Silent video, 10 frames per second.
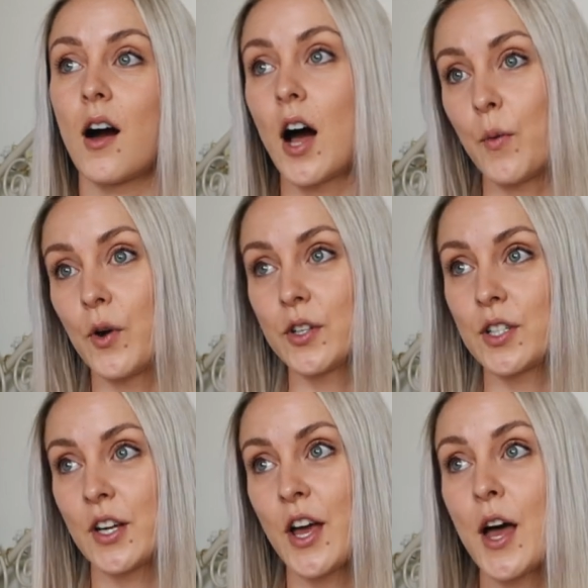I would.
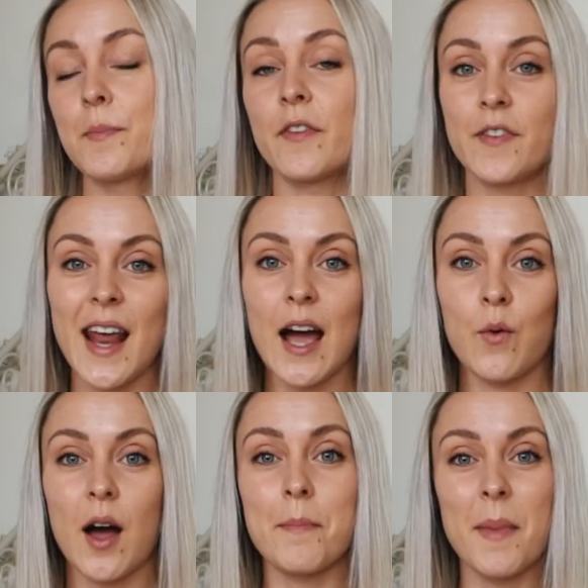But for
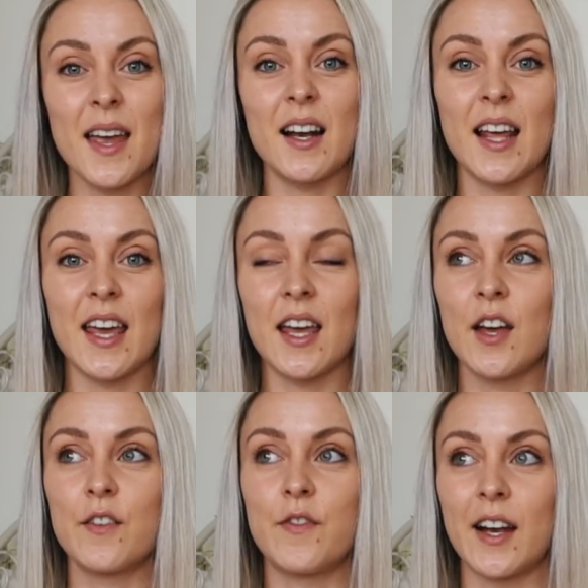now, I'm mainly
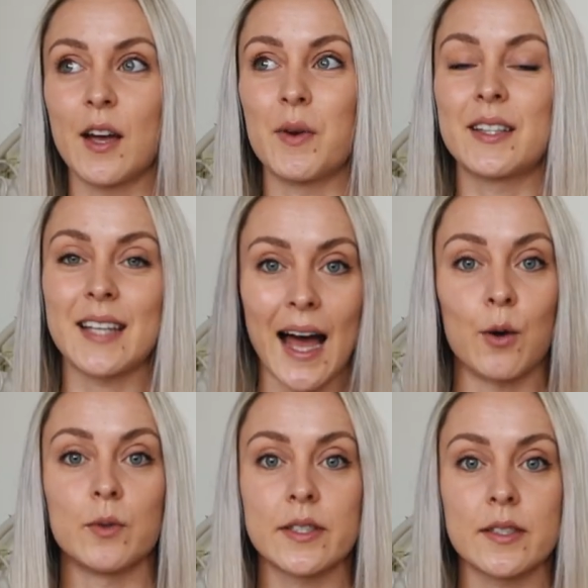filling it with
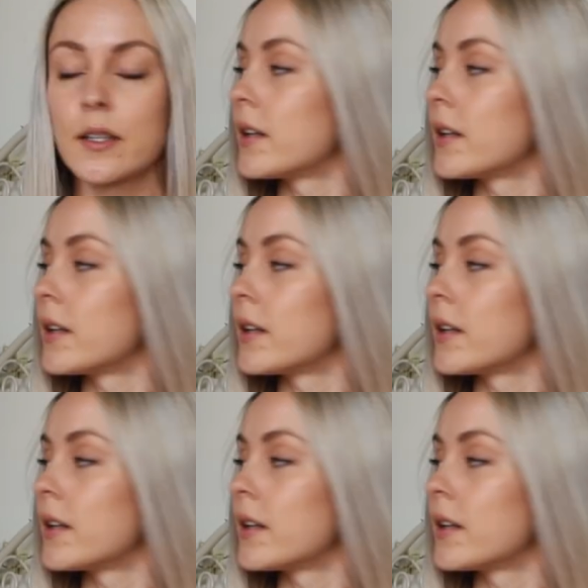towels.